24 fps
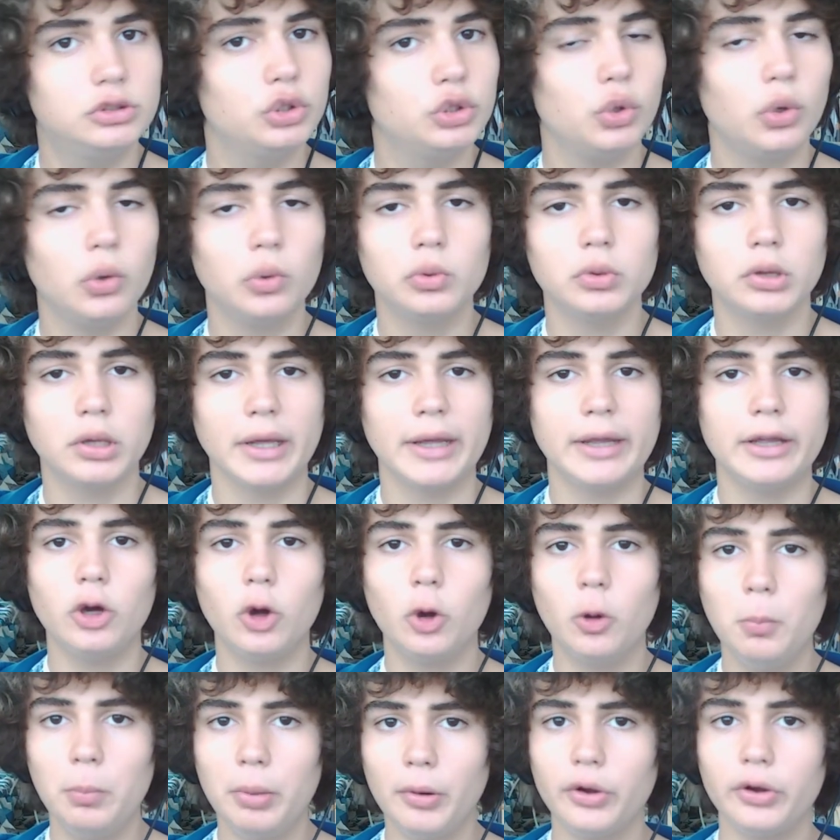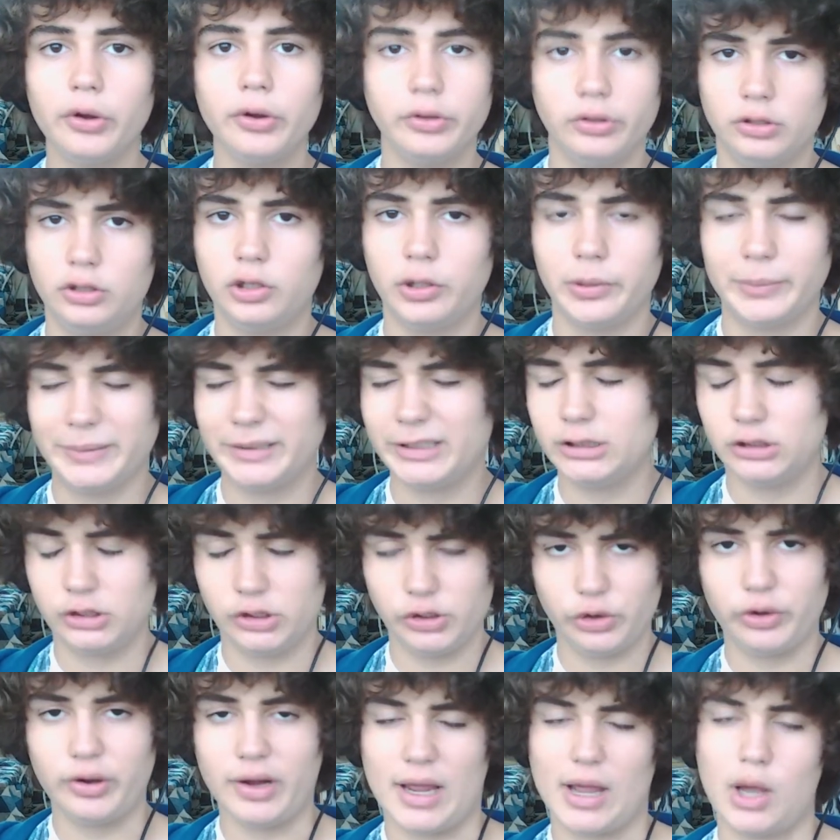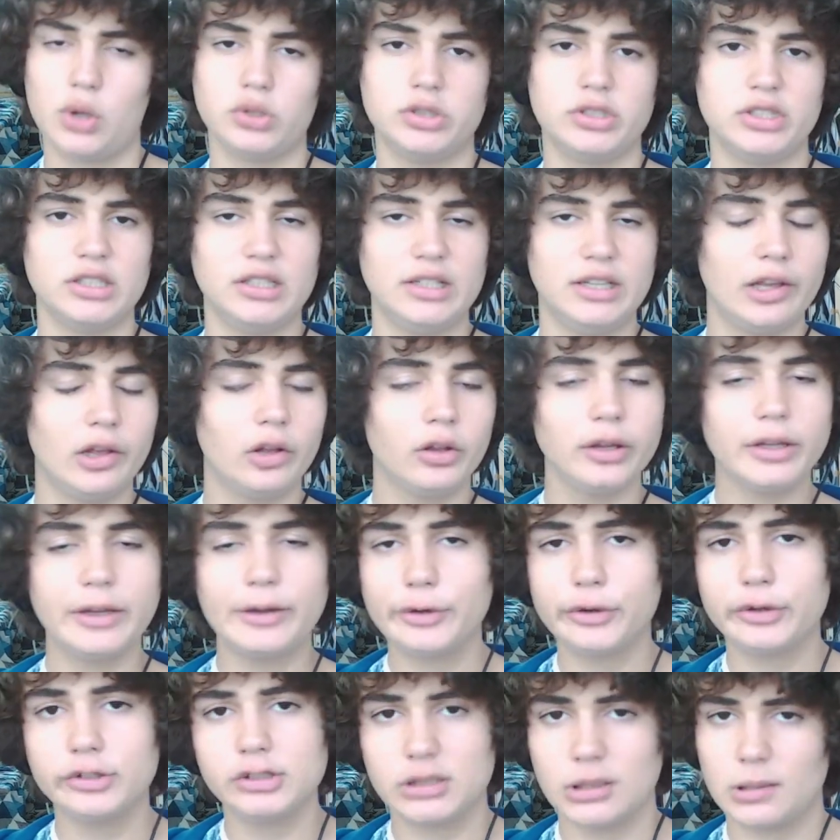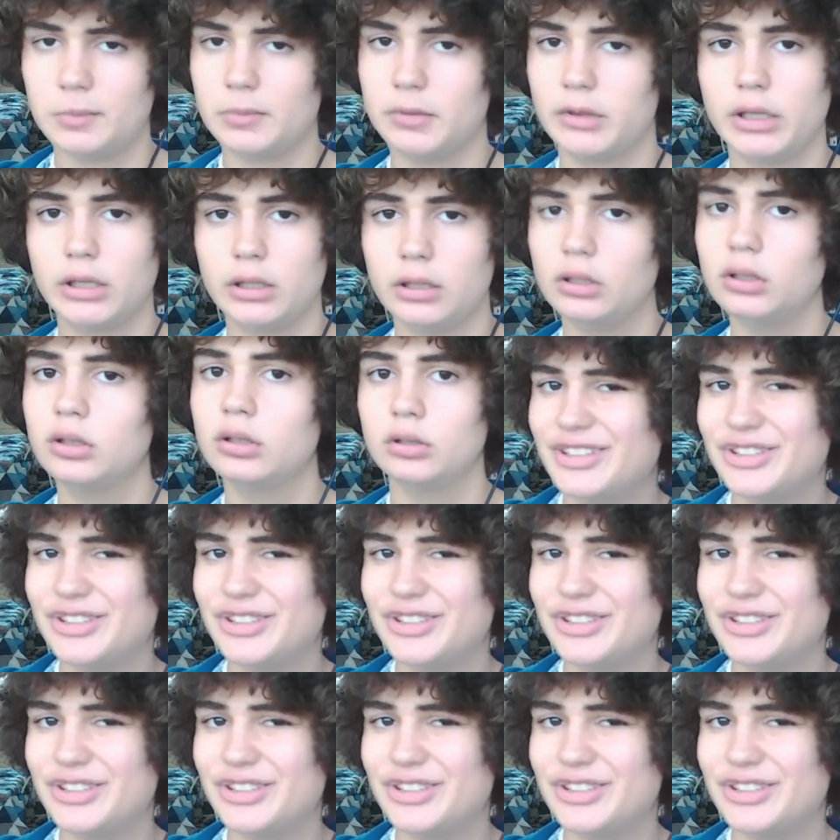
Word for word: Duolingo Bird coming to your house and killing you or something.